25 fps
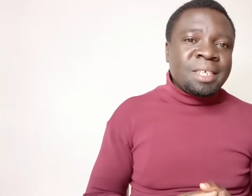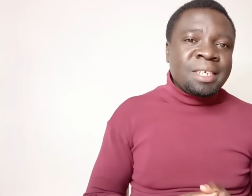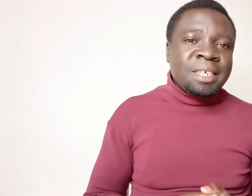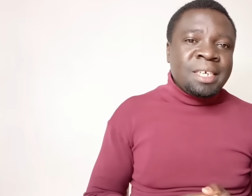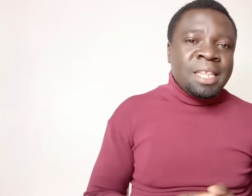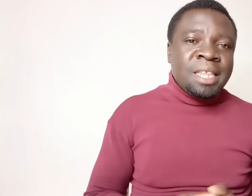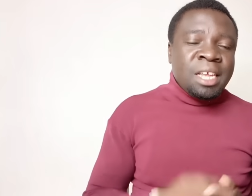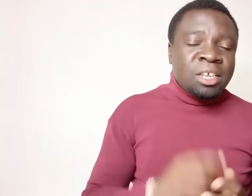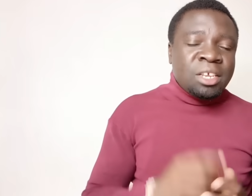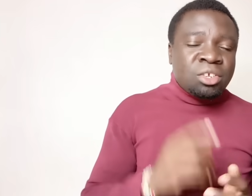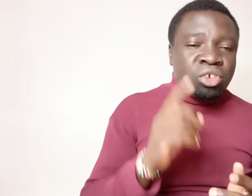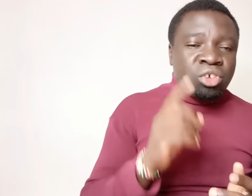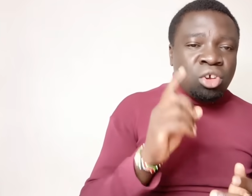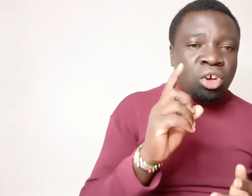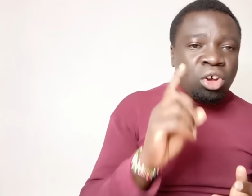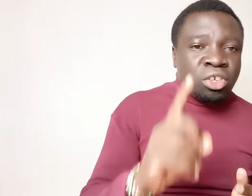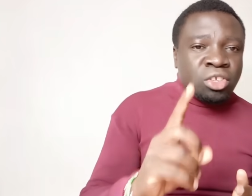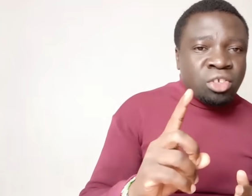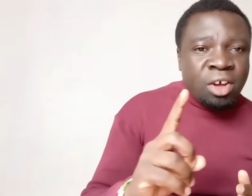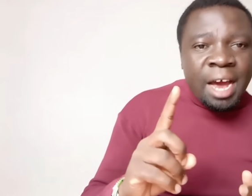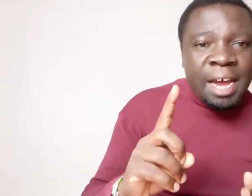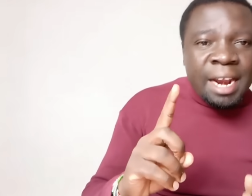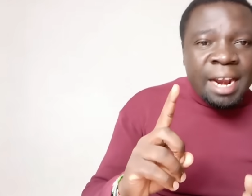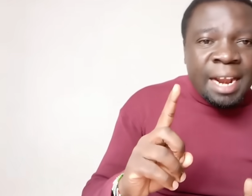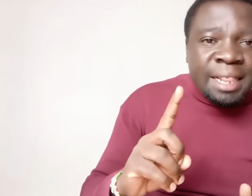there's
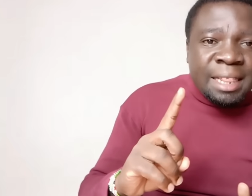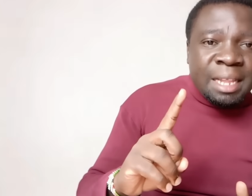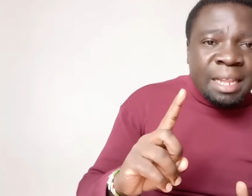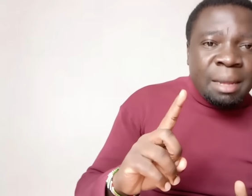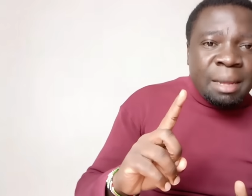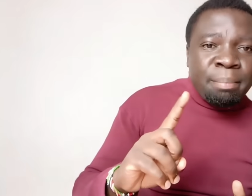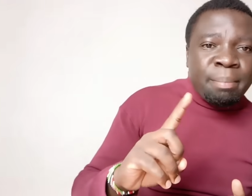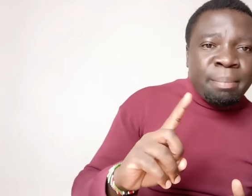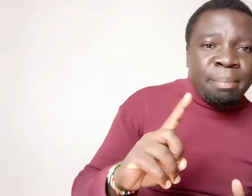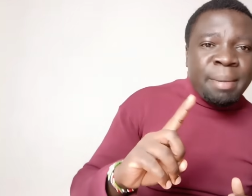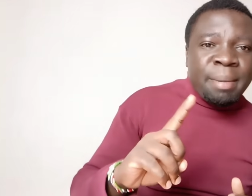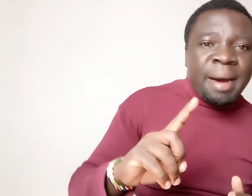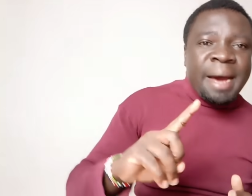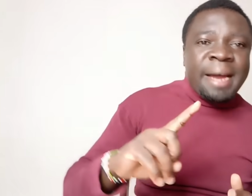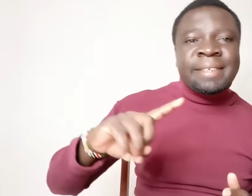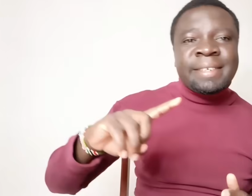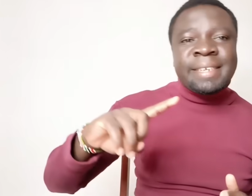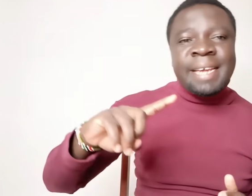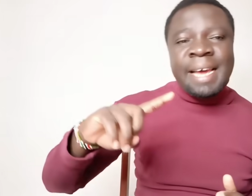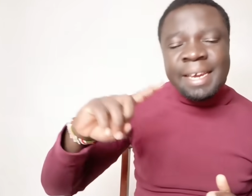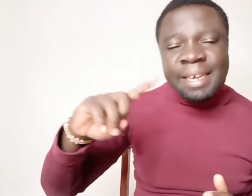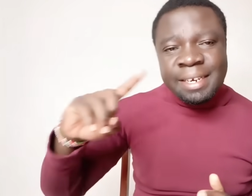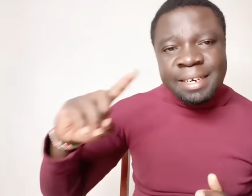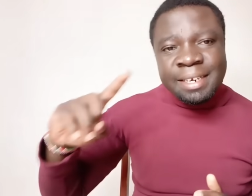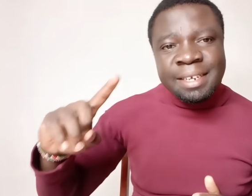also another bad
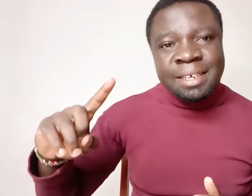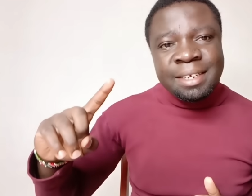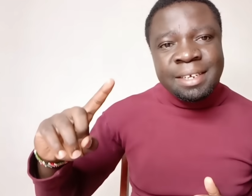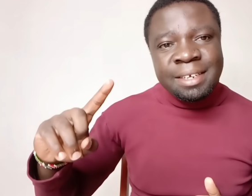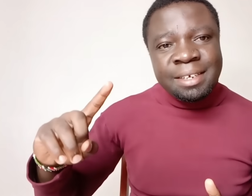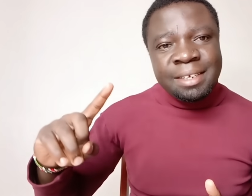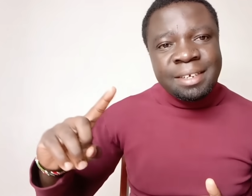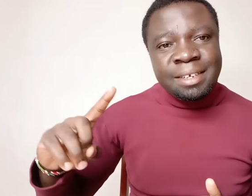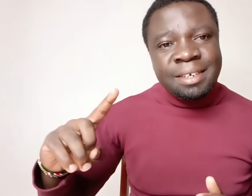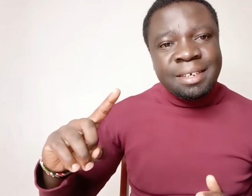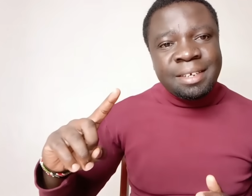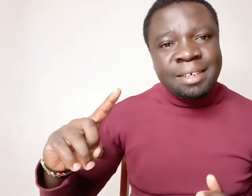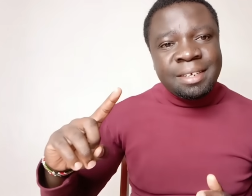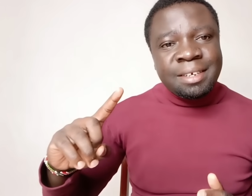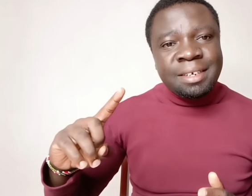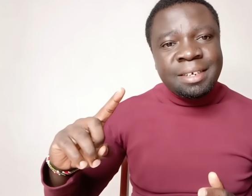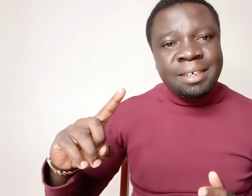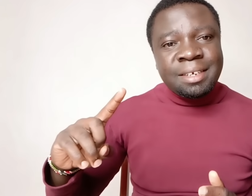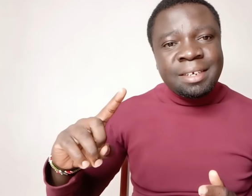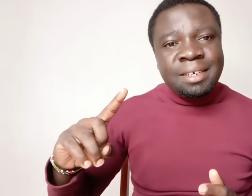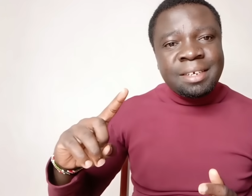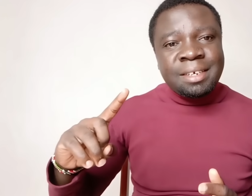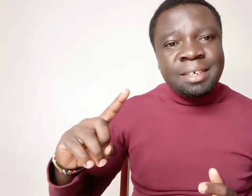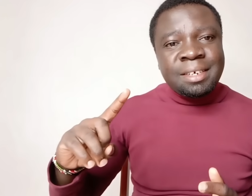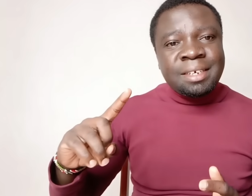side
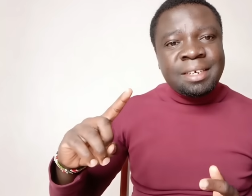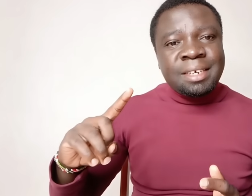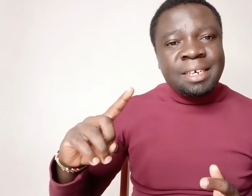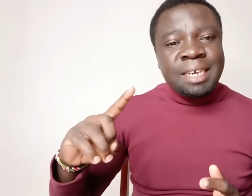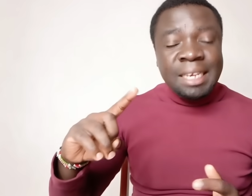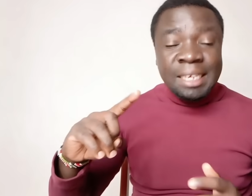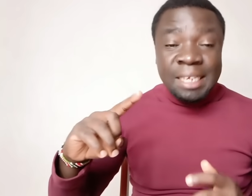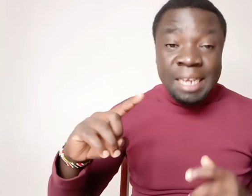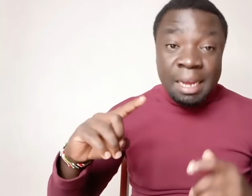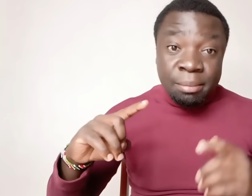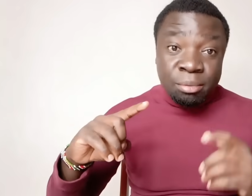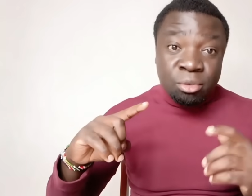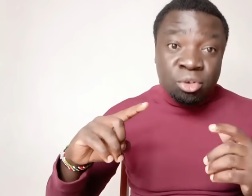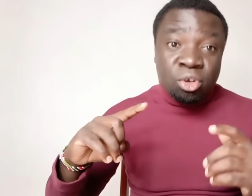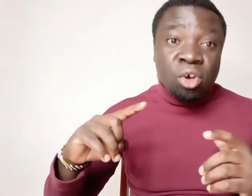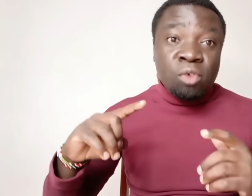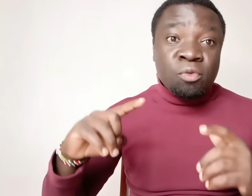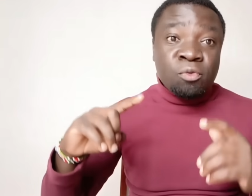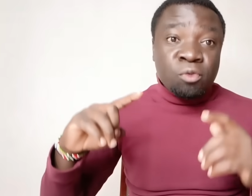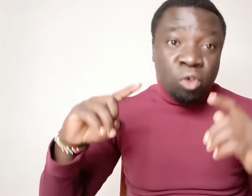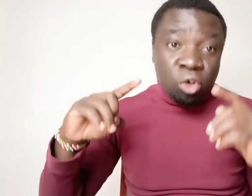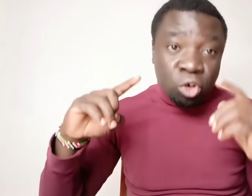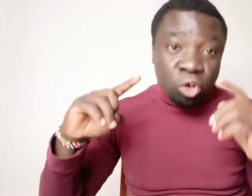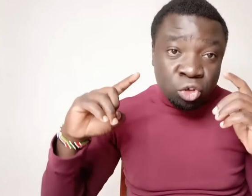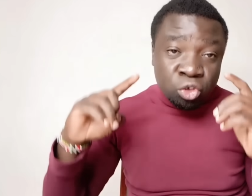in terms
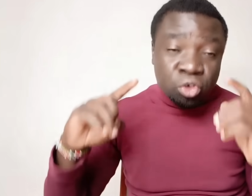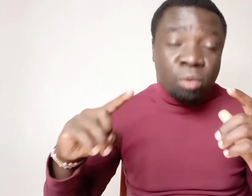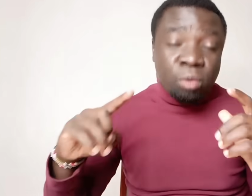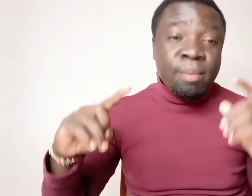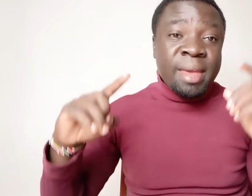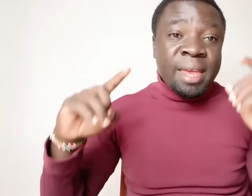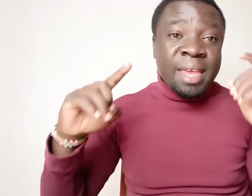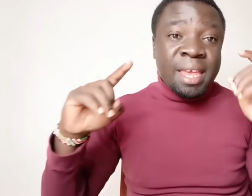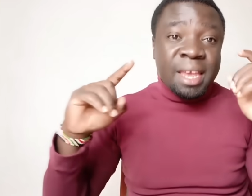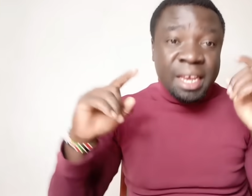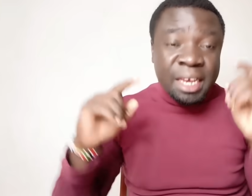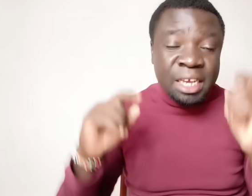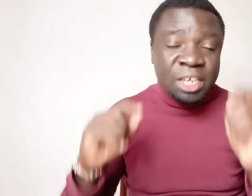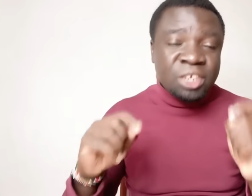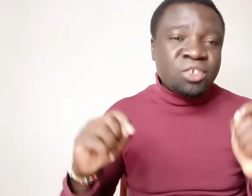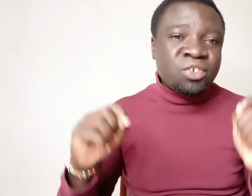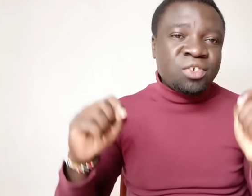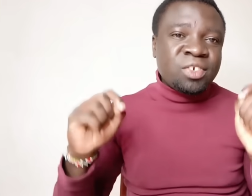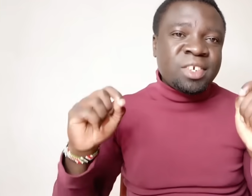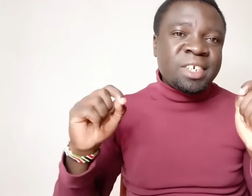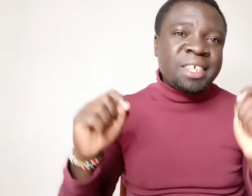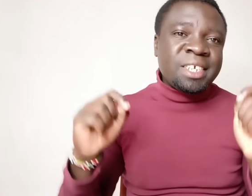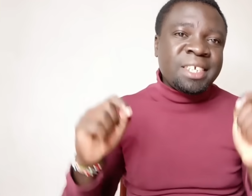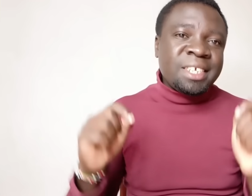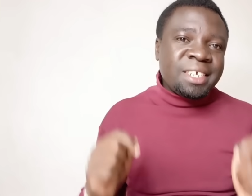of also making
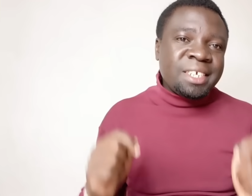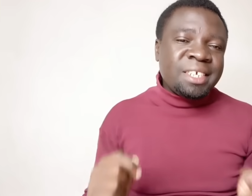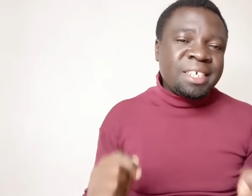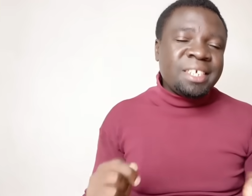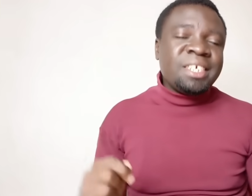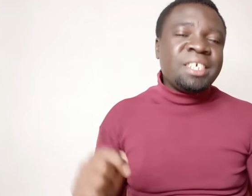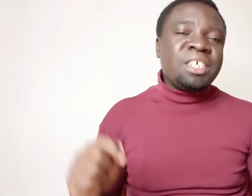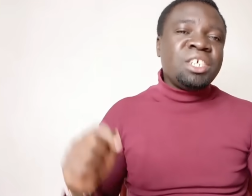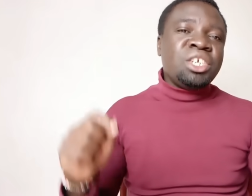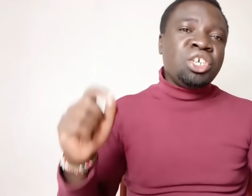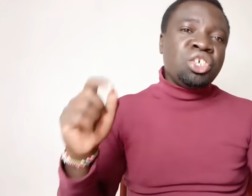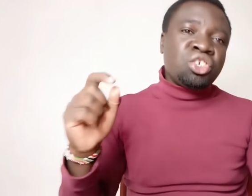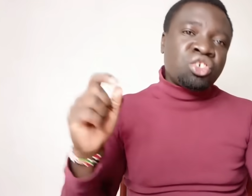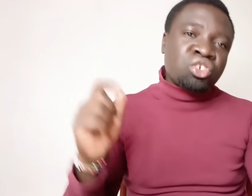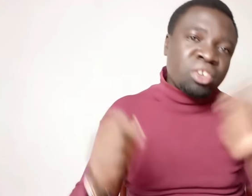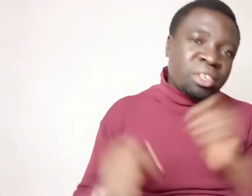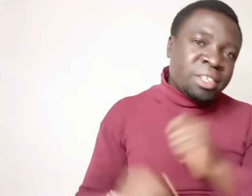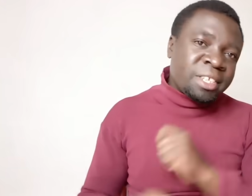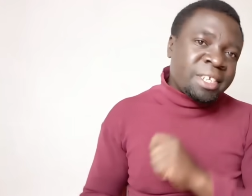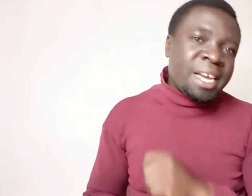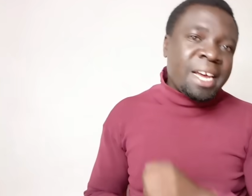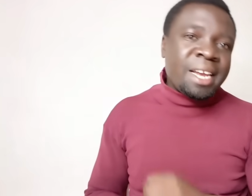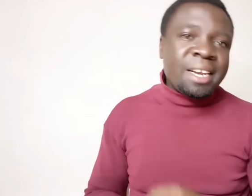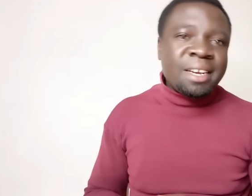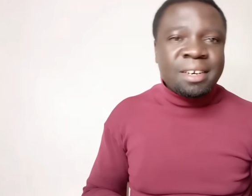history is
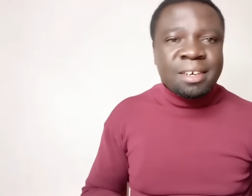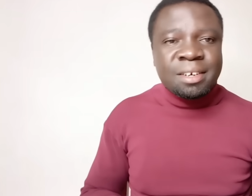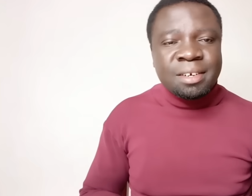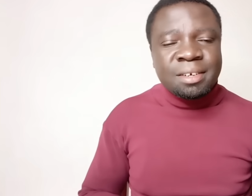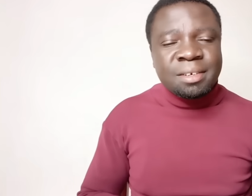concerned.